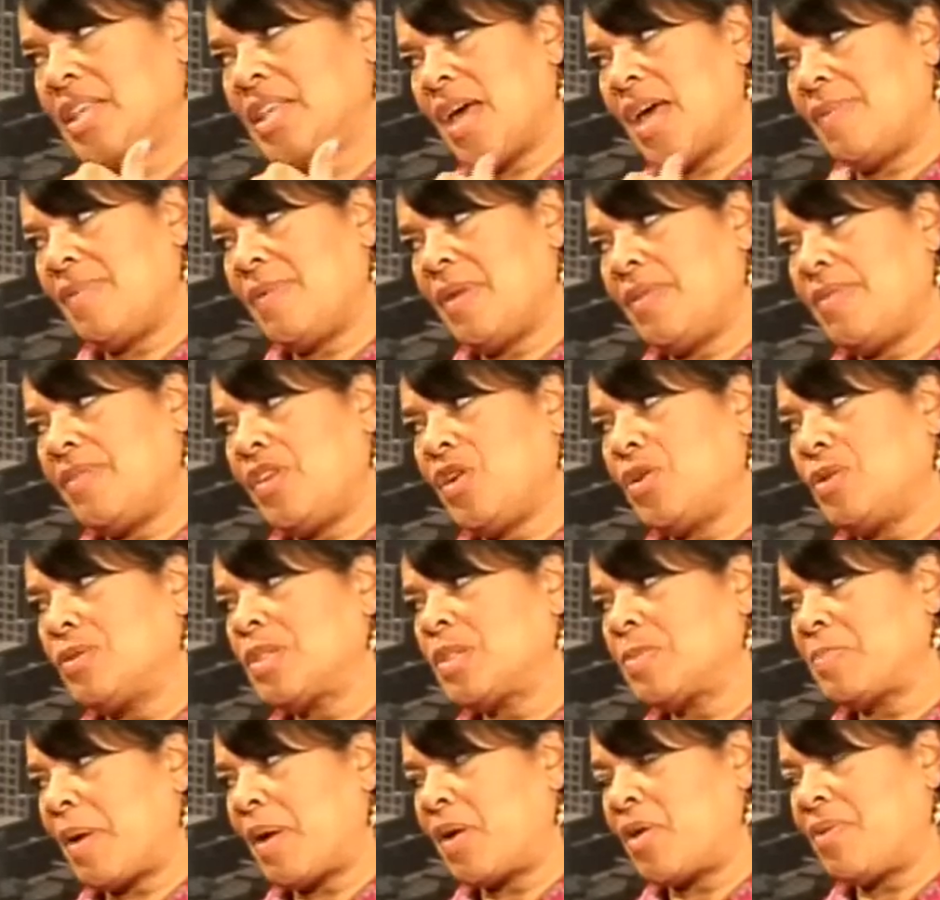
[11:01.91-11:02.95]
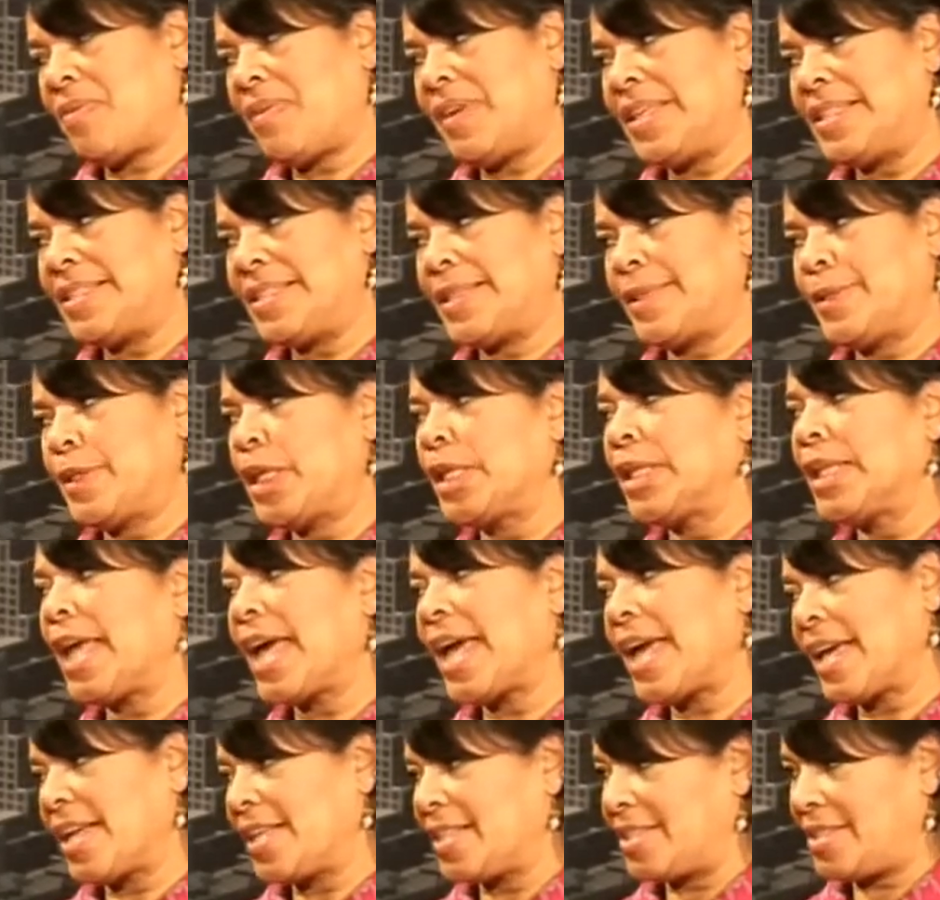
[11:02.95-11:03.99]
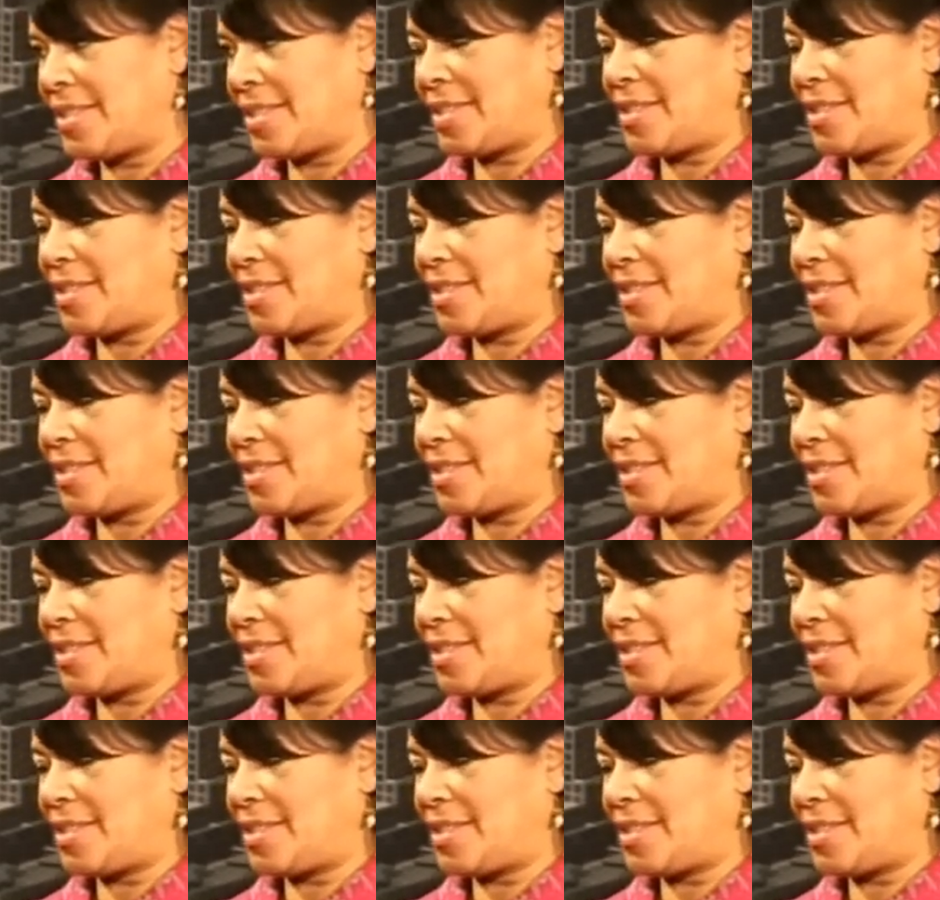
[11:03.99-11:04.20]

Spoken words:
and then the old spider veins in the legs.